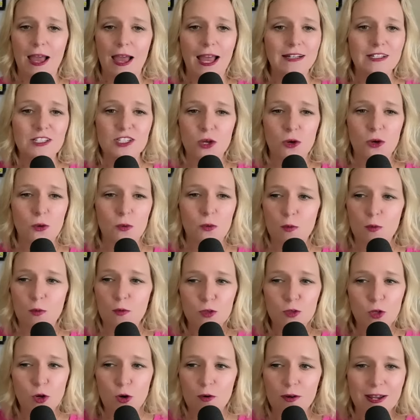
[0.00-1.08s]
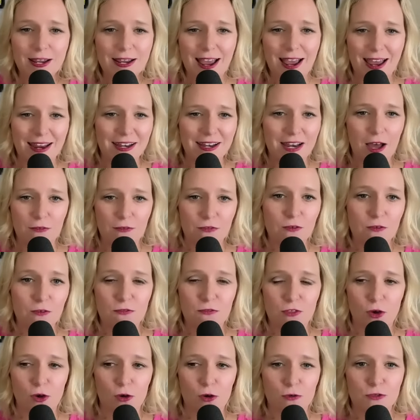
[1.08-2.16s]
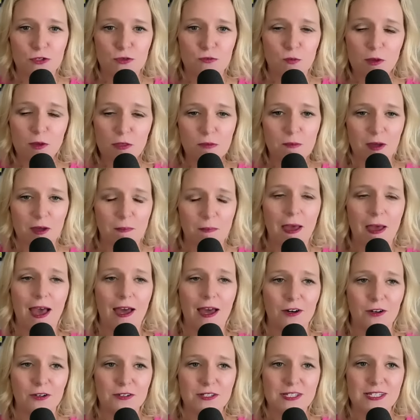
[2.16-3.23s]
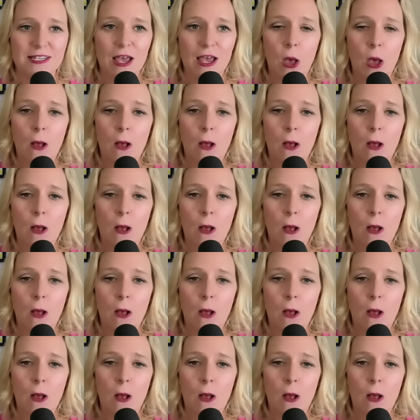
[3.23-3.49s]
And so learning enough of those rhythmic patterns.